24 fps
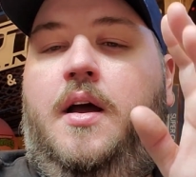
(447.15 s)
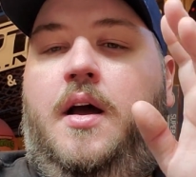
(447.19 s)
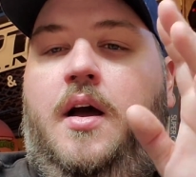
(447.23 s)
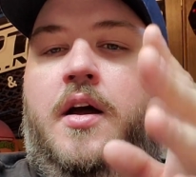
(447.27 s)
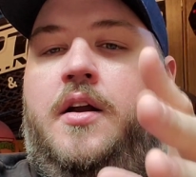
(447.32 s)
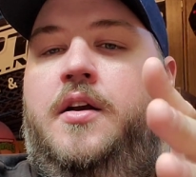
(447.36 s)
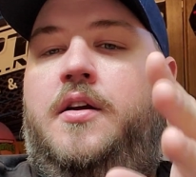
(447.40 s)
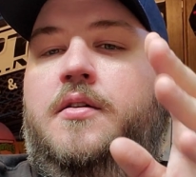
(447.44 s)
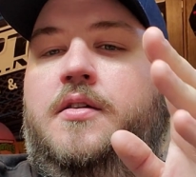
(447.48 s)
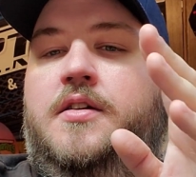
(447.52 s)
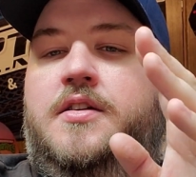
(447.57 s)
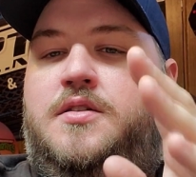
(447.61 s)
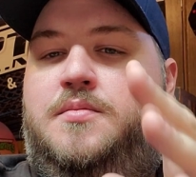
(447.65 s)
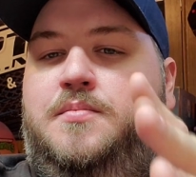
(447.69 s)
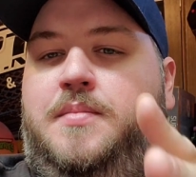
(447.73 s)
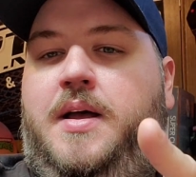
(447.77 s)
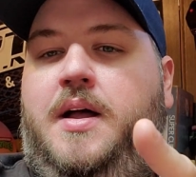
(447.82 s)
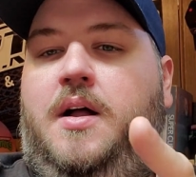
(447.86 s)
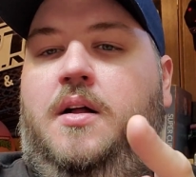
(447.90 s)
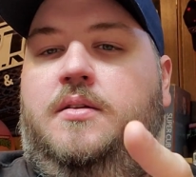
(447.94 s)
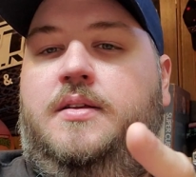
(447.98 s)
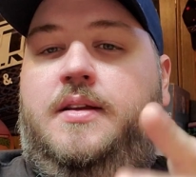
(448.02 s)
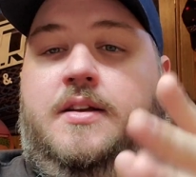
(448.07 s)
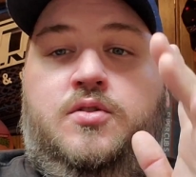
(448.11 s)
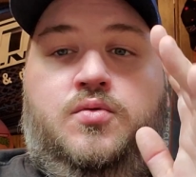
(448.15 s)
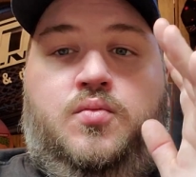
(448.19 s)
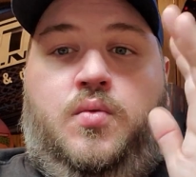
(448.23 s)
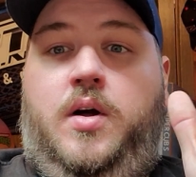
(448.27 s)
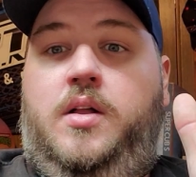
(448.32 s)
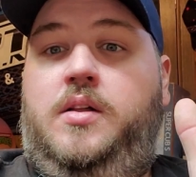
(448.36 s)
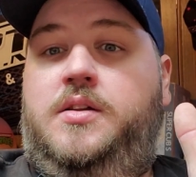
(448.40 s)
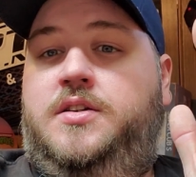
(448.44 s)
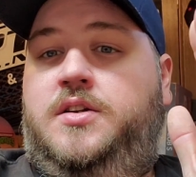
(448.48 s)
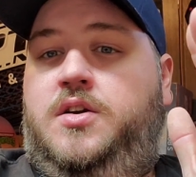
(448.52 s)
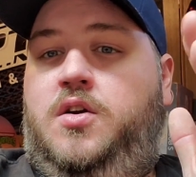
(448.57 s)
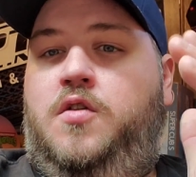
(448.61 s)
under its belt, as
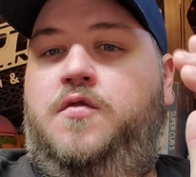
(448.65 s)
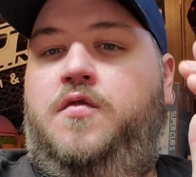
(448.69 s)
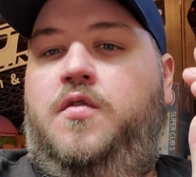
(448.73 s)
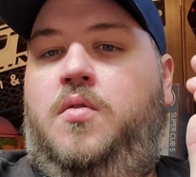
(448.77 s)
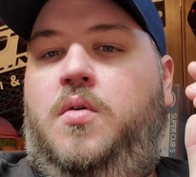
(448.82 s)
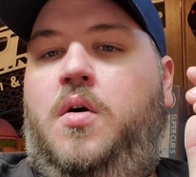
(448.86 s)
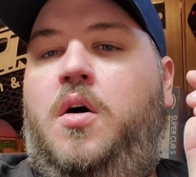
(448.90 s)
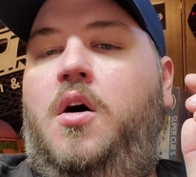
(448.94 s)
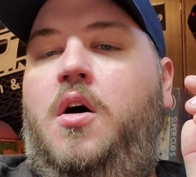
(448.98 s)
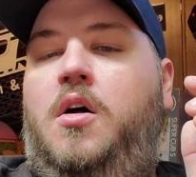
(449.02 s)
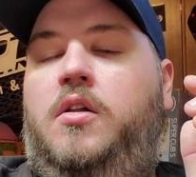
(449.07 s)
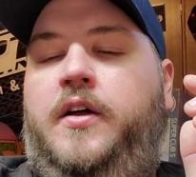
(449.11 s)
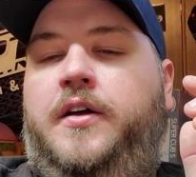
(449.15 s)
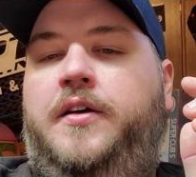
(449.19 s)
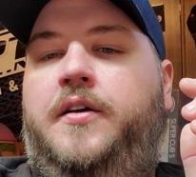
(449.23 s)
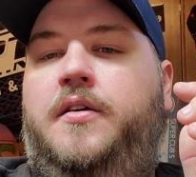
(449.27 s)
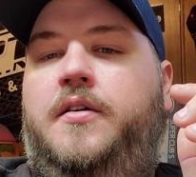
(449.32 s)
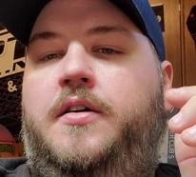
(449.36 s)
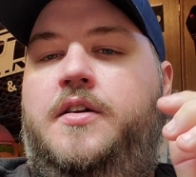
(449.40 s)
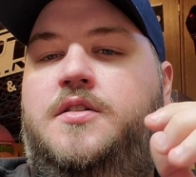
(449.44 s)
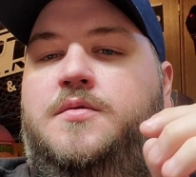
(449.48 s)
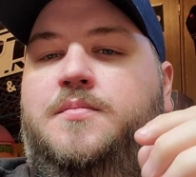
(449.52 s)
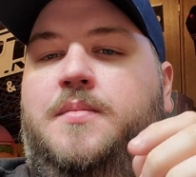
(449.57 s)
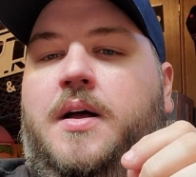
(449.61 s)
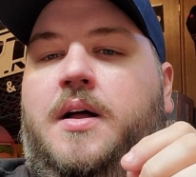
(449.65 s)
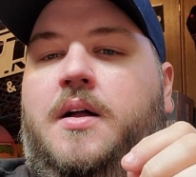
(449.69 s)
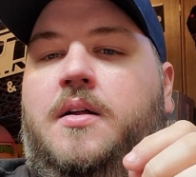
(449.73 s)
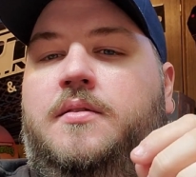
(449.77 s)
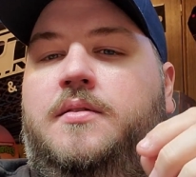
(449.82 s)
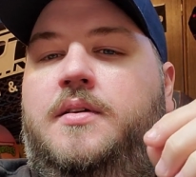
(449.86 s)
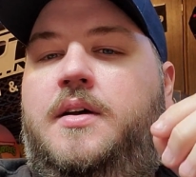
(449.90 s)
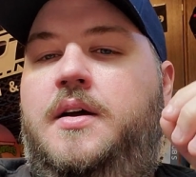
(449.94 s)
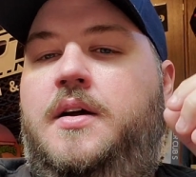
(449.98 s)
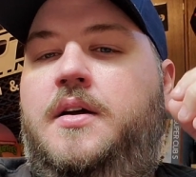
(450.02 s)
well as an overall under its belt